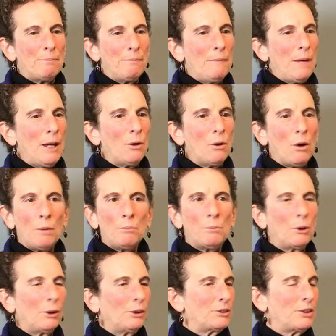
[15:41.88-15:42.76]
it all
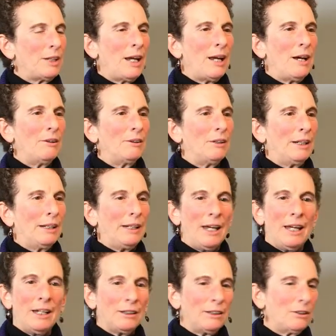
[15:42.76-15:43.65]
boils down,
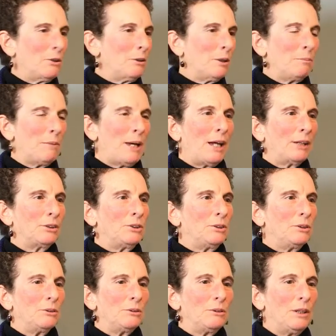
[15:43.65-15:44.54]
again, going back
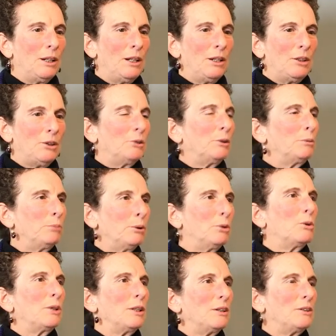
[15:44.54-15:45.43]
to your
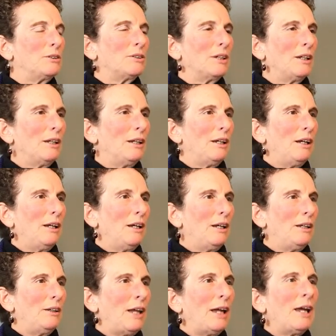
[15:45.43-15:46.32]
employees.
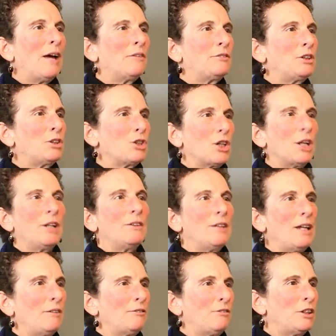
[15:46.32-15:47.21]
They have to share
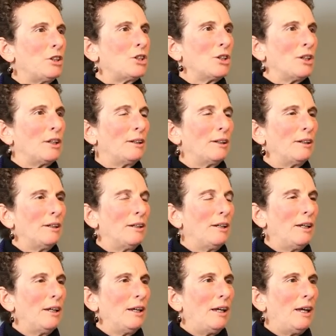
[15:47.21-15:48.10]
that vision,
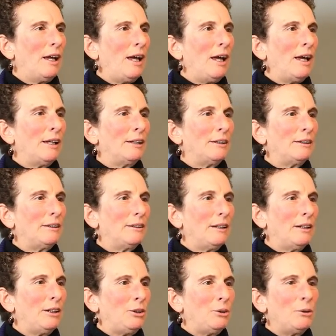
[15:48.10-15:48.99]
and
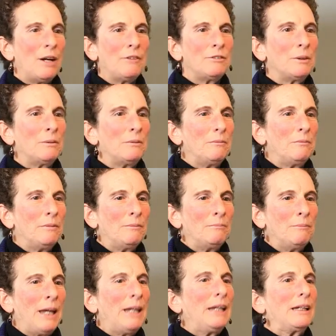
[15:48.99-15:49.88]
you have to
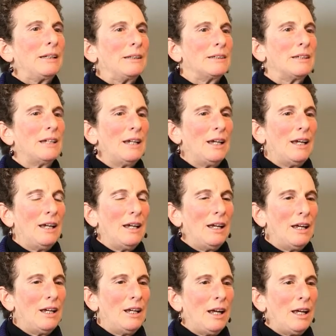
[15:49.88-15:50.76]
make it
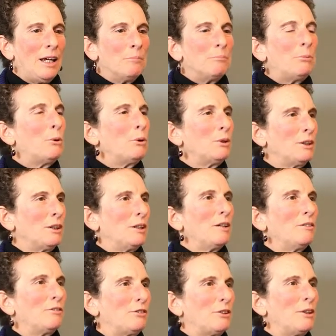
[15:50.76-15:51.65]
important
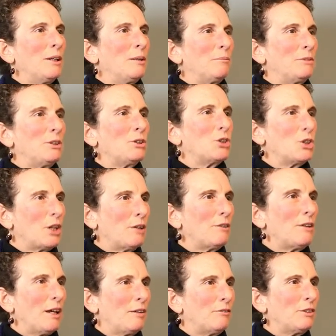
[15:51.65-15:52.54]
enough for them to share
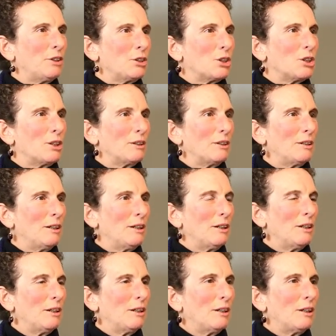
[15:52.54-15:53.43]
that vision.
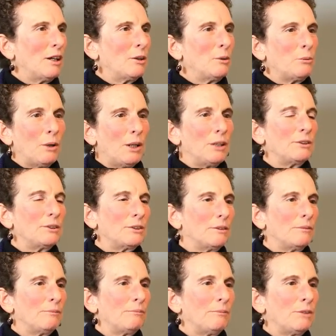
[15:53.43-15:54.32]

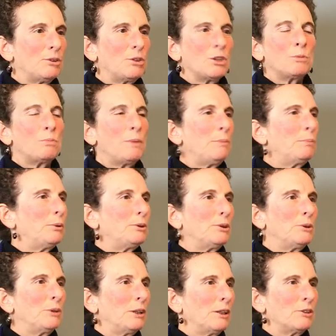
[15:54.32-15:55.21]
Otherwise, they're just people
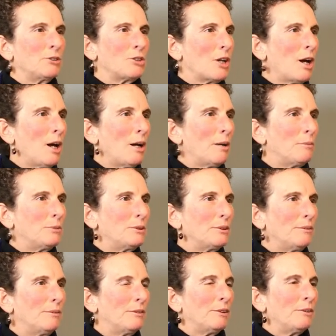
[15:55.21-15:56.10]
doing their
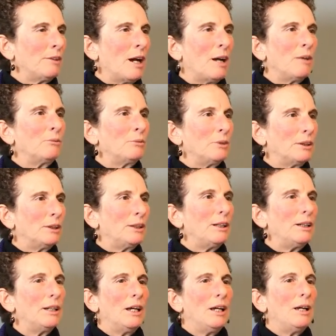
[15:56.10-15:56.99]
jobs. They're not really